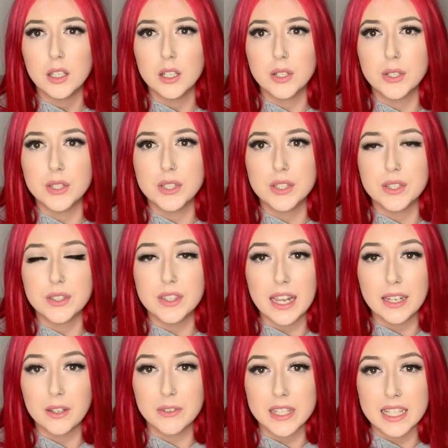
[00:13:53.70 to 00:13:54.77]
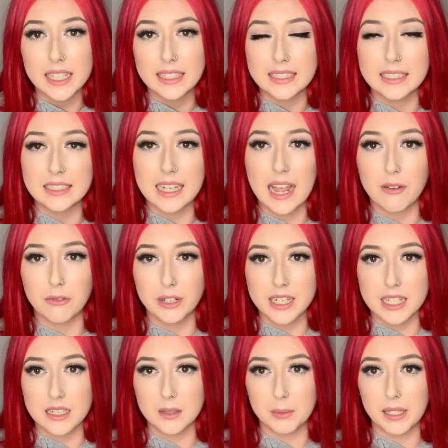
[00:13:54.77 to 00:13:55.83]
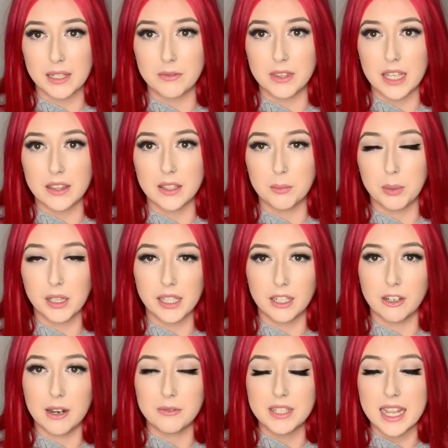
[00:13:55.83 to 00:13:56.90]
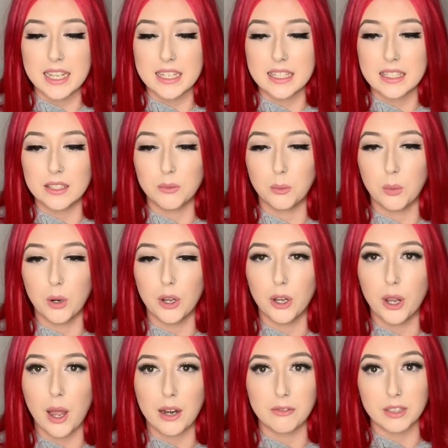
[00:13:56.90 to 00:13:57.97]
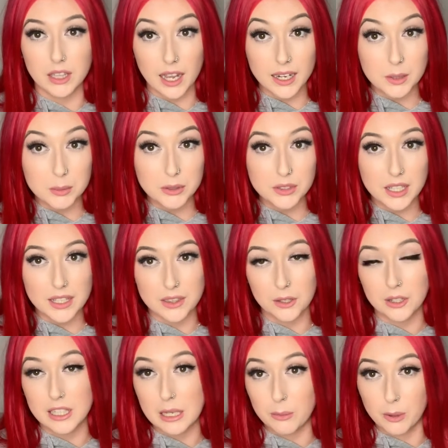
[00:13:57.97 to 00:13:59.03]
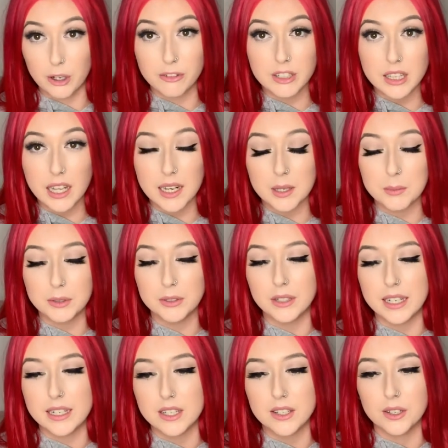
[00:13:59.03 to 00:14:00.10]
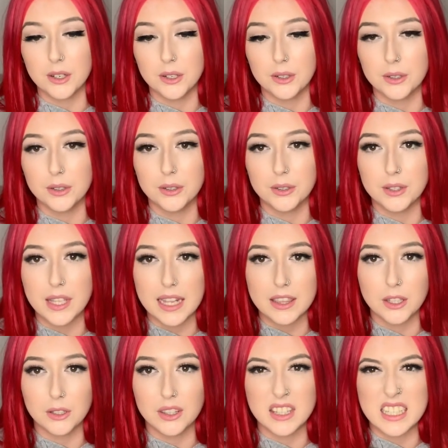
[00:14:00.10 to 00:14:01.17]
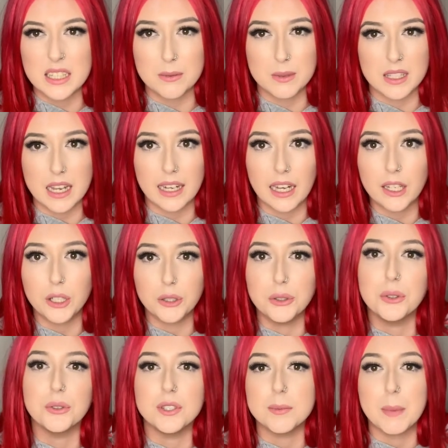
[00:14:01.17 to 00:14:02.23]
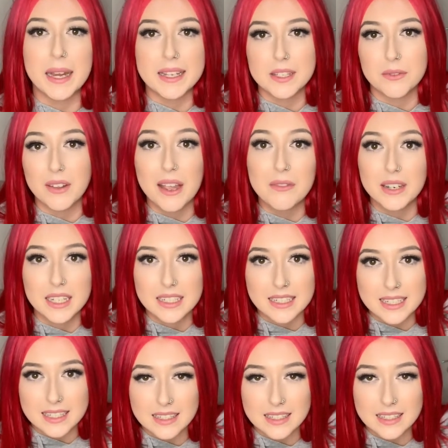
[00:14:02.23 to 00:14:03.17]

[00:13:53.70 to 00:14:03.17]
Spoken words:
because they obviously didn't have reason to believe that the polygraph tests were unreliable. They thought they were reliable, and so they thought this was like a huge piece of evidence.